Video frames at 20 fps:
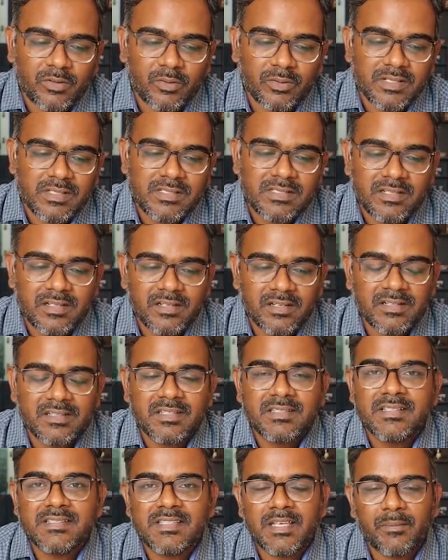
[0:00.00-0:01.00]
Now this here, in
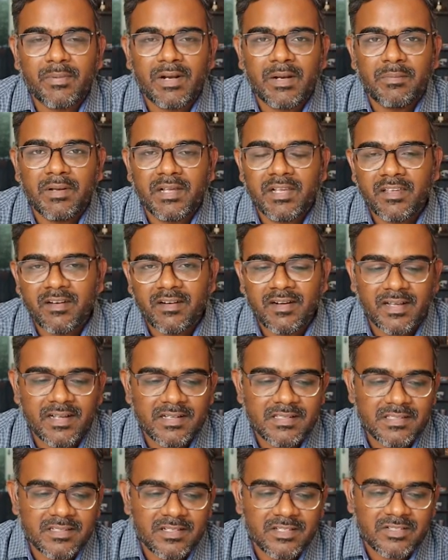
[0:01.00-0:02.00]
this example, I'm taking
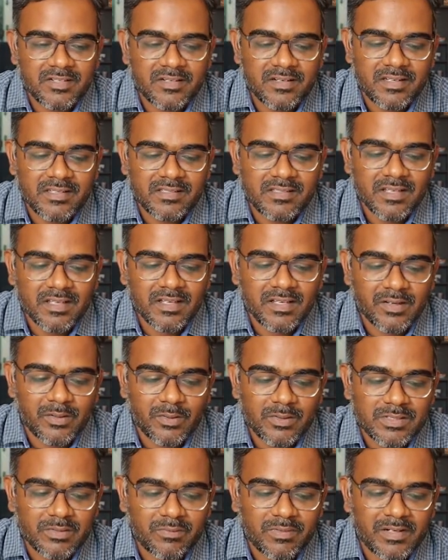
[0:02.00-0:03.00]
Reliance Industries, you
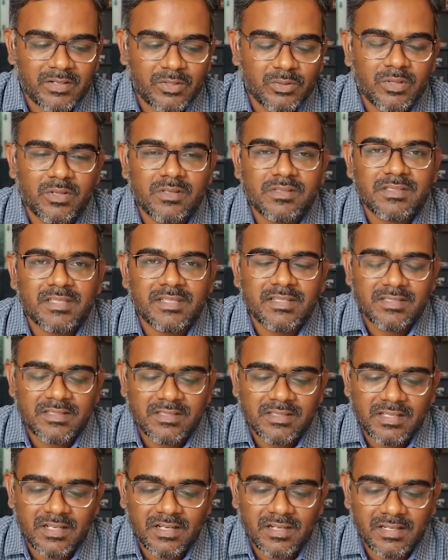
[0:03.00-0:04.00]
know, somewhere in
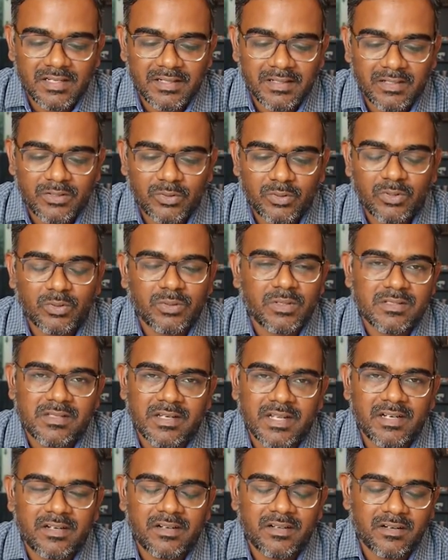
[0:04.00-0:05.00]
2006 to
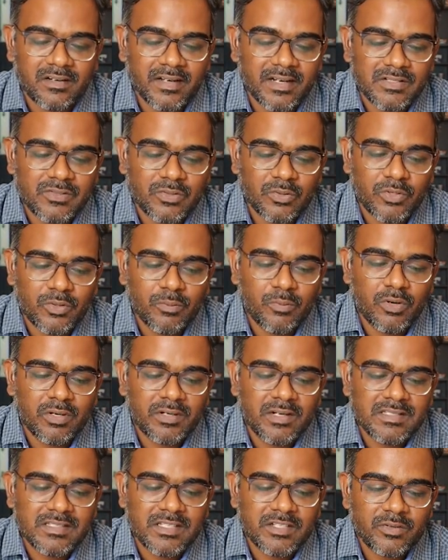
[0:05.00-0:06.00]
2008, right? So you
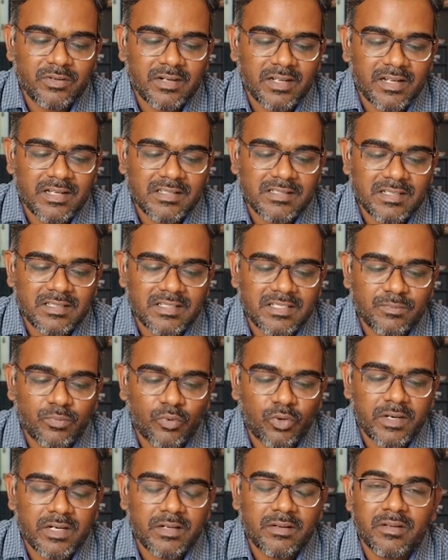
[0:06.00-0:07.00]
bought, let's say, Reliance at this
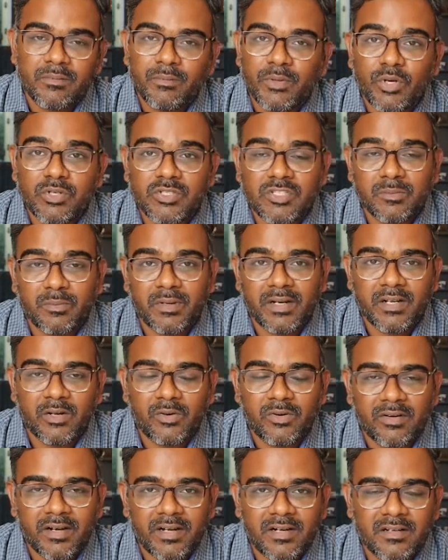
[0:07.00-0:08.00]
point because you're a
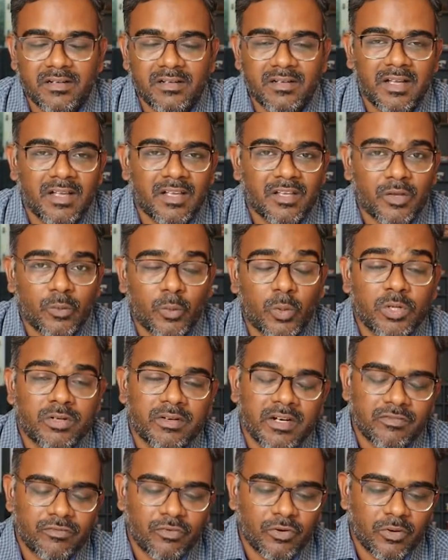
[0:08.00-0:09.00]
breakout trader, you want to
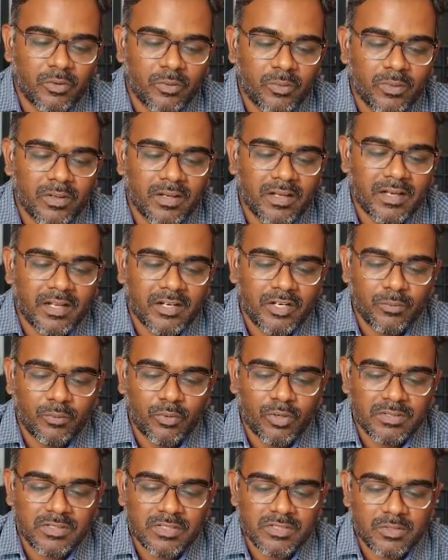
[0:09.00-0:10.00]
trend follow, and you
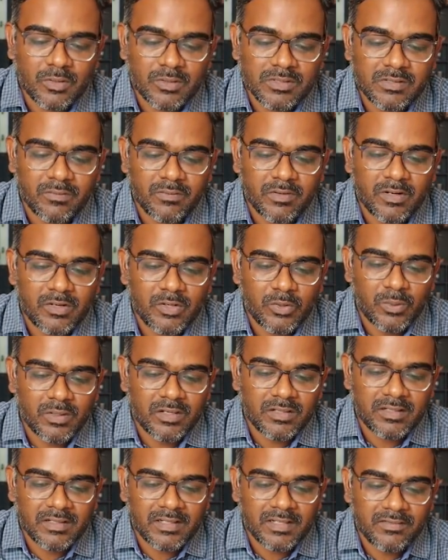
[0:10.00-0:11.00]
bought the stock somewhere on
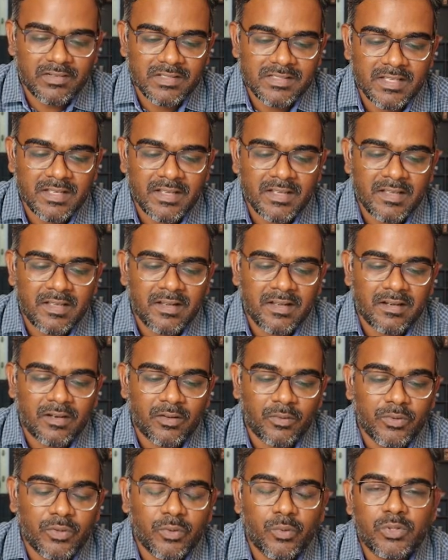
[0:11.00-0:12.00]
230 levels.
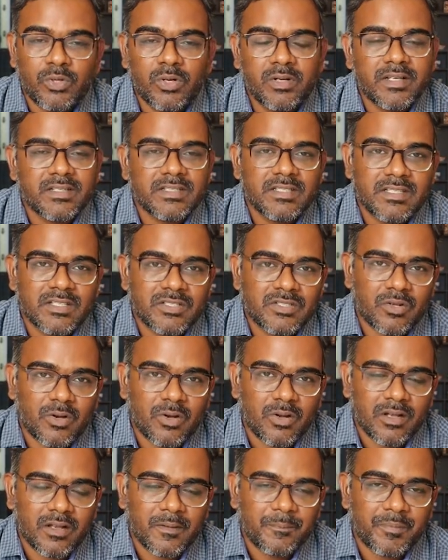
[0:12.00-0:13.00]
Now you would not exit the
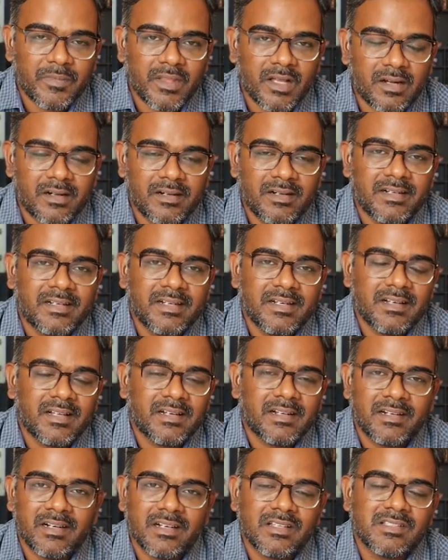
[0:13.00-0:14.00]
stock until
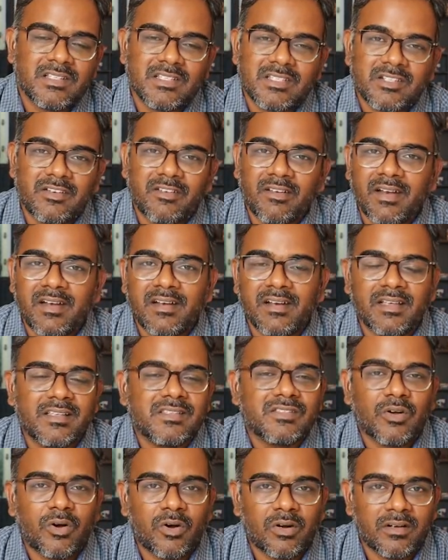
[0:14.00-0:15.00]
and unless this trend
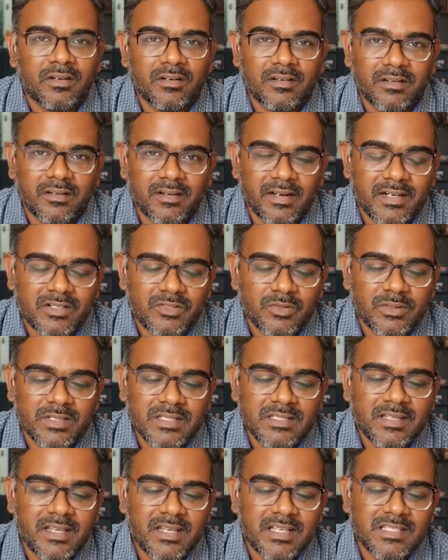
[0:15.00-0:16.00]
is on, right? So in
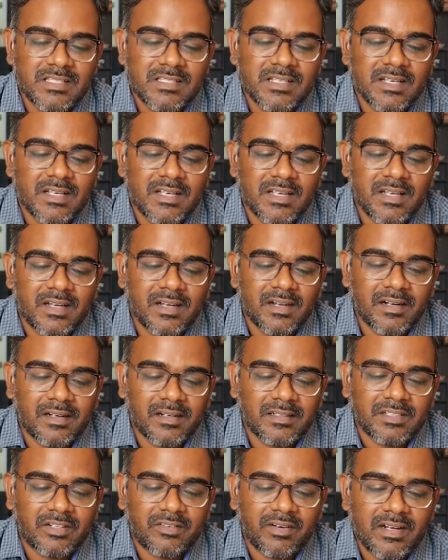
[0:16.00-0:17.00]
this case,
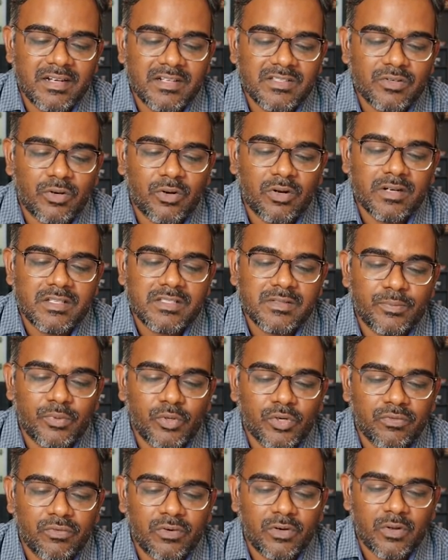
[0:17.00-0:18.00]
the trend is on, it's a
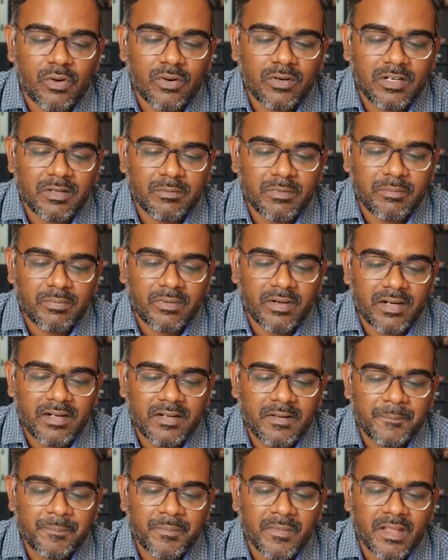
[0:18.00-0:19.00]
beautiful long-term
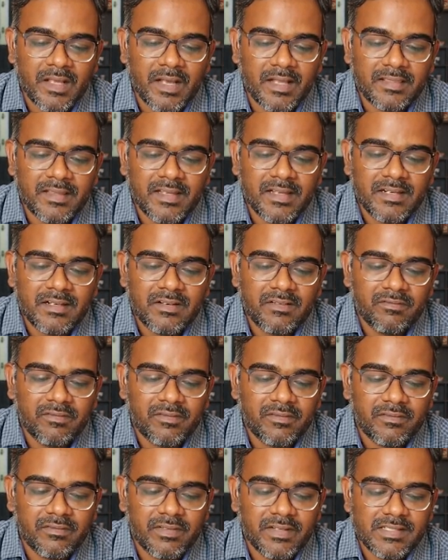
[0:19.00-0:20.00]
uptrend. And
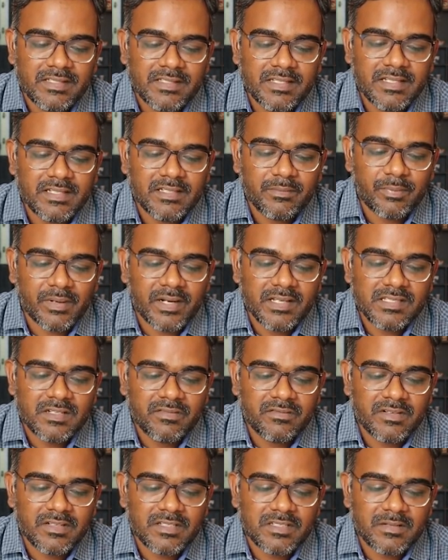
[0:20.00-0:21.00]
then we see the price
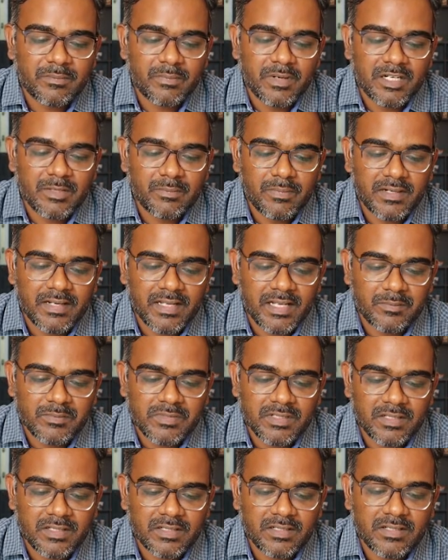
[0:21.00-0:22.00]
reversed multiple
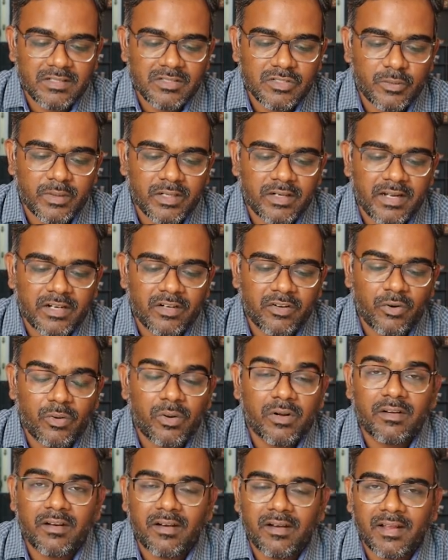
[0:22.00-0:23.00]
times here. So we rank
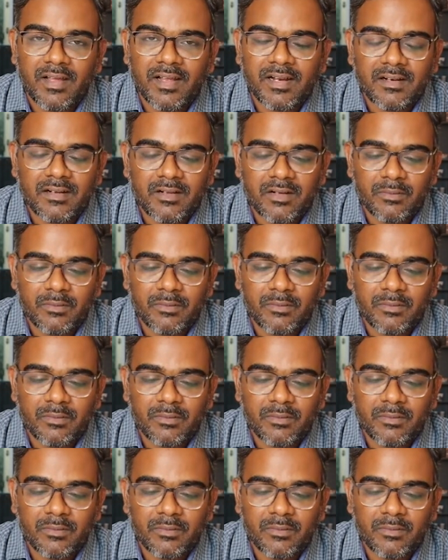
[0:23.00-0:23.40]
draw a trend line.